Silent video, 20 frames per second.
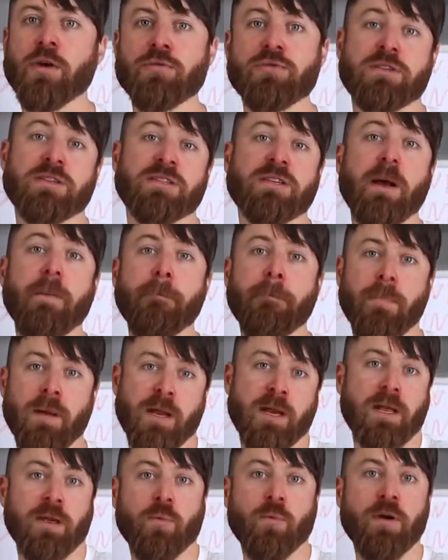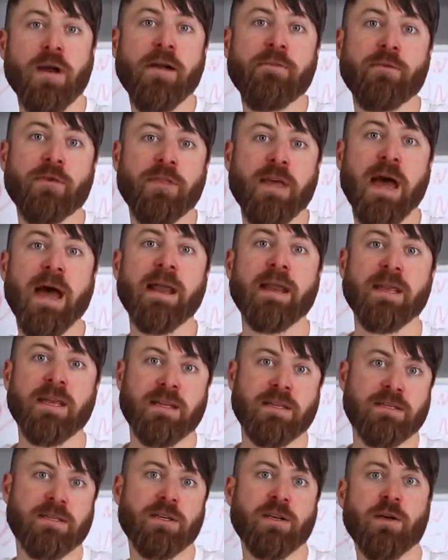some money, wherever that
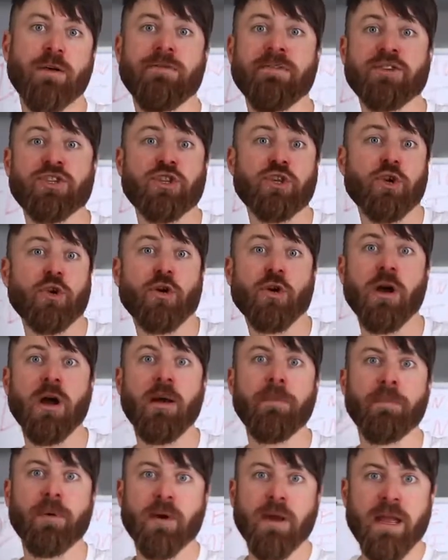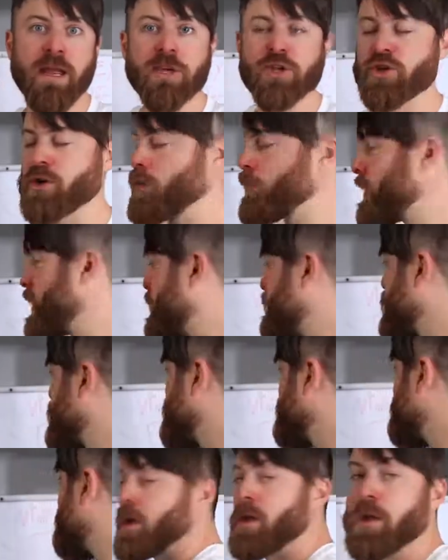is. If it's Europe or Asia or whatever.
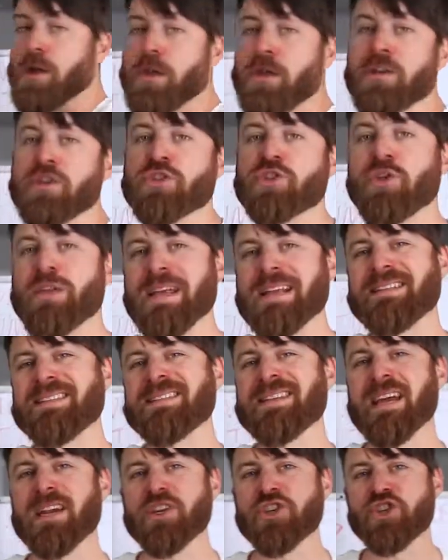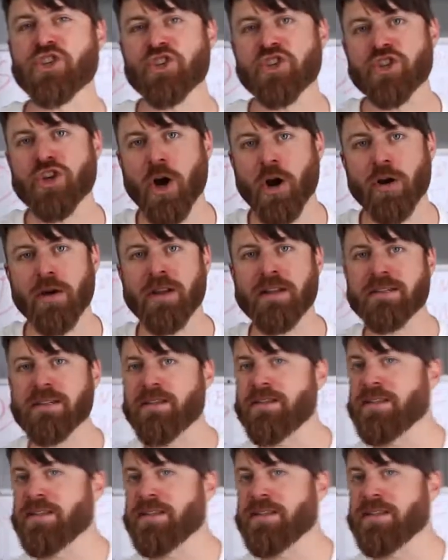So let's say to start, it's